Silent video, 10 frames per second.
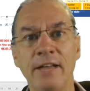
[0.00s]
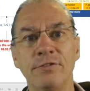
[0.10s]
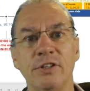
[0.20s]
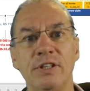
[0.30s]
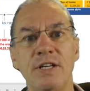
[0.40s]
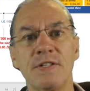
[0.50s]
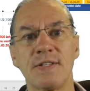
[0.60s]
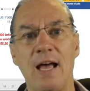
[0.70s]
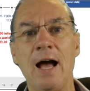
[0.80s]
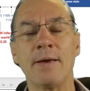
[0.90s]
And for
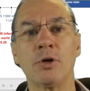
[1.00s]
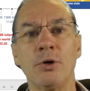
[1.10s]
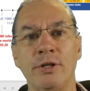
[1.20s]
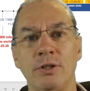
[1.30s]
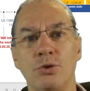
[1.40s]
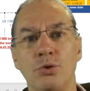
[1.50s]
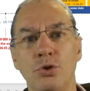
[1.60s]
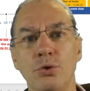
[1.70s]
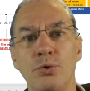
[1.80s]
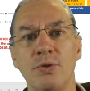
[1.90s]
this, I'm going
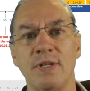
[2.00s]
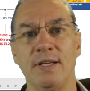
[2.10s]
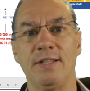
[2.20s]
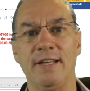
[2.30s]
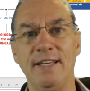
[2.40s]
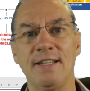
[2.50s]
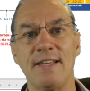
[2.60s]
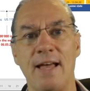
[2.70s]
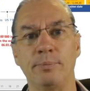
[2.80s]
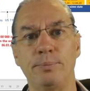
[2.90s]
to use the
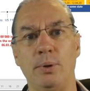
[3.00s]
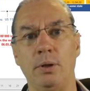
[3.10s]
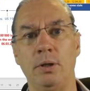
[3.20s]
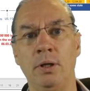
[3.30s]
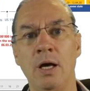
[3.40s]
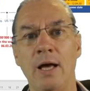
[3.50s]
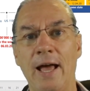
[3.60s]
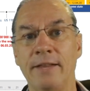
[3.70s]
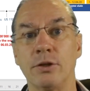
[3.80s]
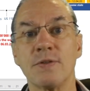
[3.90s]
example
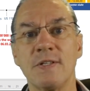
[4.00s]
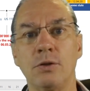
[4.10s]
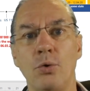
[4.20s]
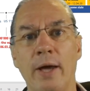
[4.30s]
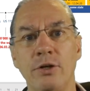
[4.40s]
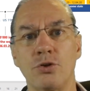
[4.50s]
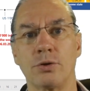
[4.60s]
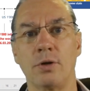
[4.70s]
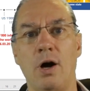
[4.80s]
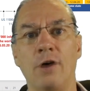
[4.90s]
and the
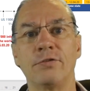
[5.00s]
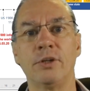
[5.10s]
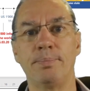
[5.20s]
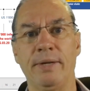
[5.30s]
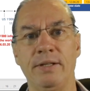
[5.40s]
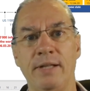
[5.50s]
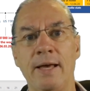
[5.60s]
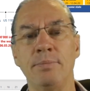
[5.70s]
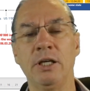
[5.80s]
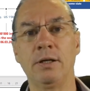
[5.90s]
situation of the
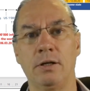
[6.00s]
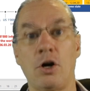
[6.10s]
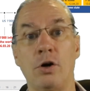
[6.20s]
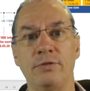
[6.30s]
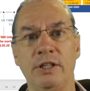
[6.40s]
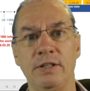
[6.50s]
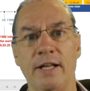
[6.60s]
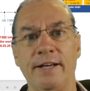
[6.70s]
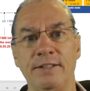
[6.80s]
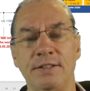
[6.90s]
pandemic
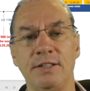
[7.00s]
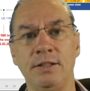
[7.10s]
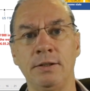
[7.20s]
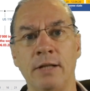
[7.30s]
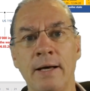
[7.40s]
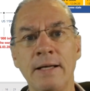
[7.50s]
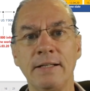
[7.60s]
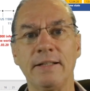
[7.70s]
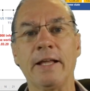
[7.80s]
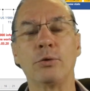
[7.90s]
COVID-19
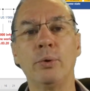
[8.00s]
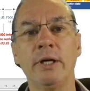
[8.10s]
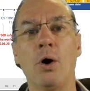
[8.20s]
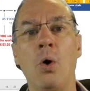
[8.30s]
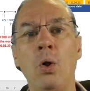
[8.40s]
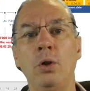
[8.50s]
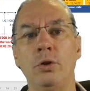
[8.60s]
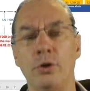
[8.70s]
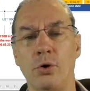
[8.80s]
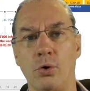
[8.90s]
that we
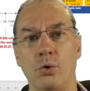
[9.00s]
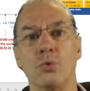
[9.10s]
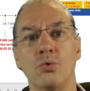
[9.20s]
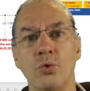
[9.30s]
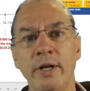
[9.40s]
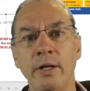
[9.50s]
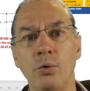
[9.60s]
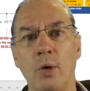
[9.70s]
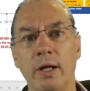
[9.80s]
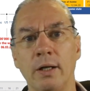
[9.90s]
all know
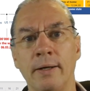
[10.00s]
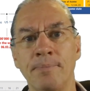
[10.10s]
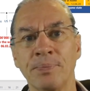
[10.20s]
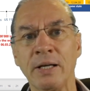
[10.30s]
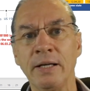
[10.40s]
really well